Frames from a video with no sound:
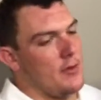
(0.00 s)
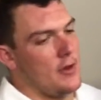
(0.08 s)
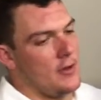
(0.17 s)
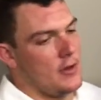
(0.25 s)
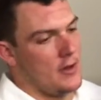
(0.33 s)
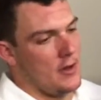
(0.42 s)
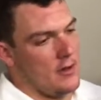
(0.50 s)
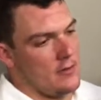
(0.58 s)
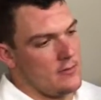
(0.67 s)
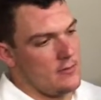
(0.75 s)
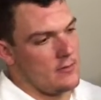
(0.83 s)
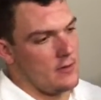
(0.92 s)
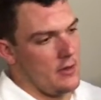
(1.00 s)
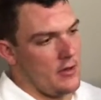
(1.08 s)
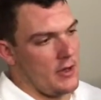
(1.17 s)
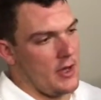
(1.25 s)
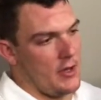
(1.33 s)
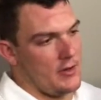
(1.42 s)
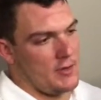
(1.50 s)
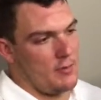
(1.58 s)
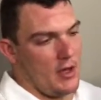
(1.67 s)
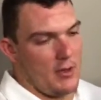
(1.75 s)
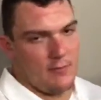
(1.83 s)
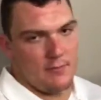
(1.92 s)
but you know, you can't just
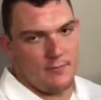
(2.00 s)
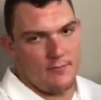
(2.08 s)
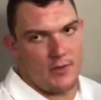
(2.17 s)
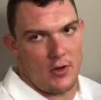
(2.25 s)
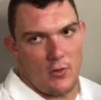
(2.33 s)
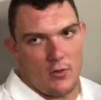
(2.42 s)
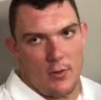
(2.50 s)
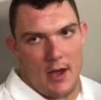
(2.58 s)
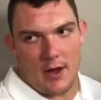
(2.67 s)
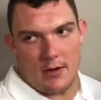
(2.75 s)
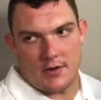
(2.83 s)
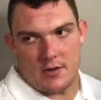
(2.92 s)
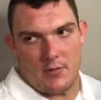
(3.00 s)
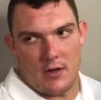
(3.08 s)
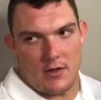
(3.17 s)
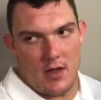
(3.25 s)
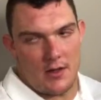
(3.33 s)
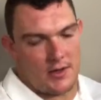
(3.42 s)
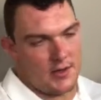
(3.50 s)
blame the quarterback or something like that.